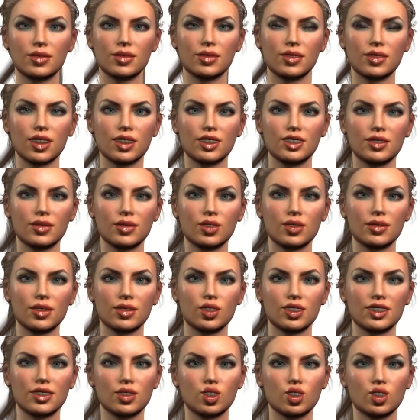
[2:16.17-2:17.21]
This
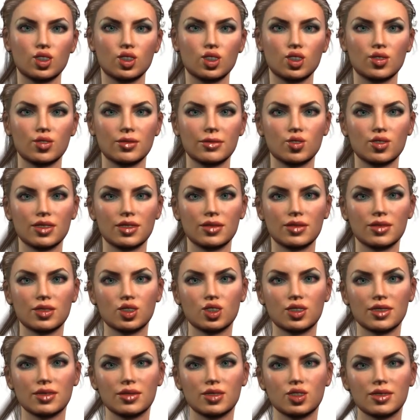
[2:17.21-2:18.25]
happens when the two
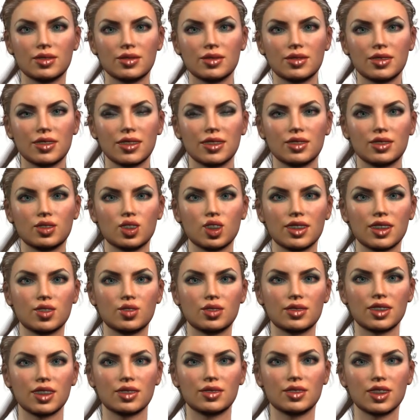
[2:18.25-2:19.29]
wires in a pair are
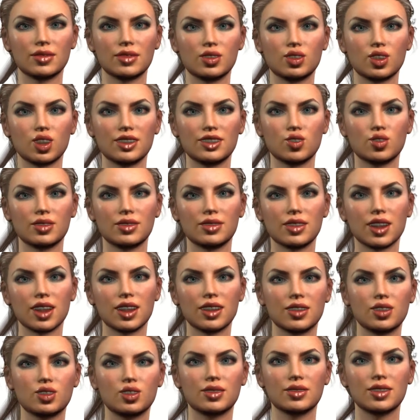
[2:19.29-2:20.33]
connected to opposite
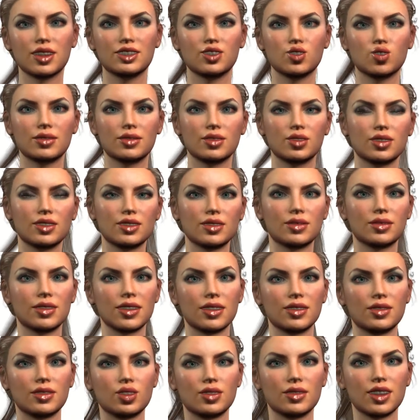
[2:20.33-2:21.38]
pins of the same
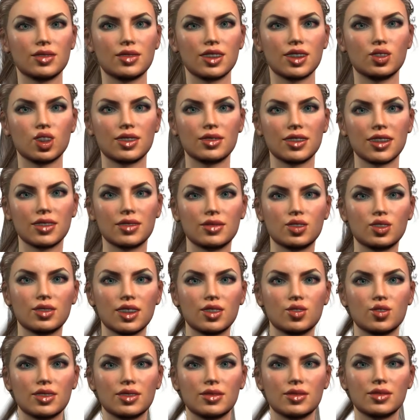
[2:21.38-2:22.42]
pair at the other end of
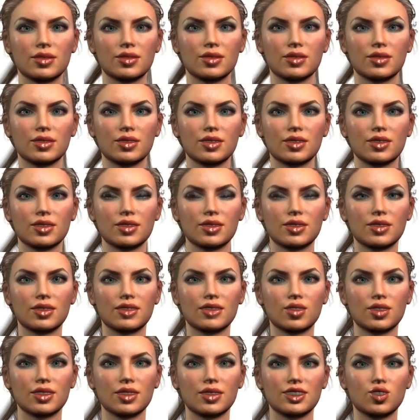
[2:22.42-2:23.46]
the wire.
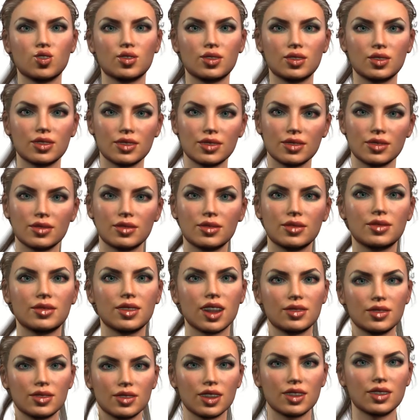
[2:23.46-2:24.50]
For example,
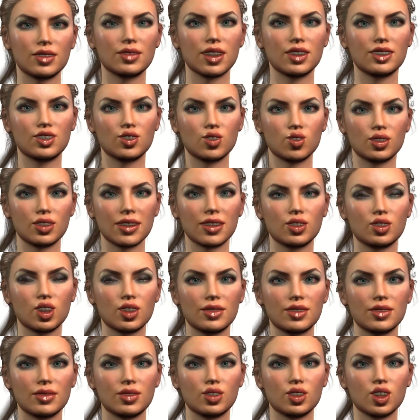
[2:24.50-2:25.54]
if cables seven to
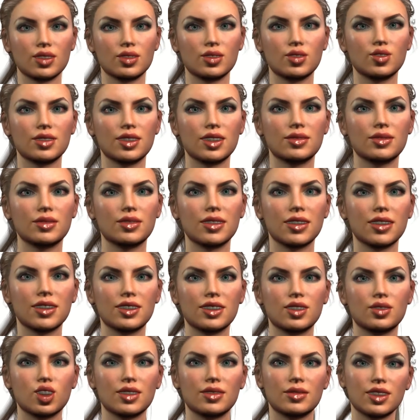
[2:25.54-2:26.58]
eight at one end
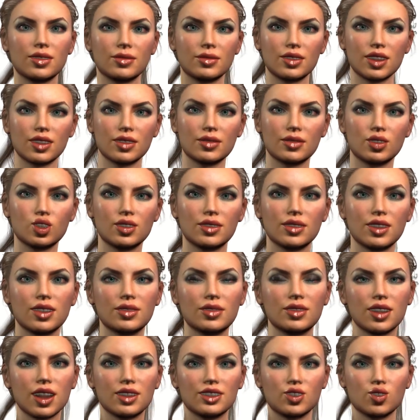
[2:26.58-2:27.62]
are connected as
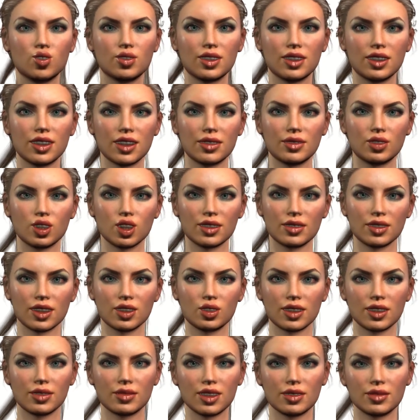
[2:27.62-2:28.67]
eight to seven at the
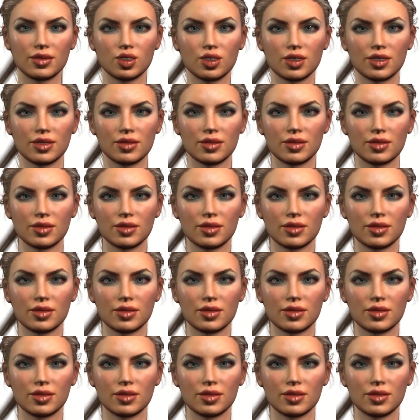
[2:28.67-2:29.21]
other end.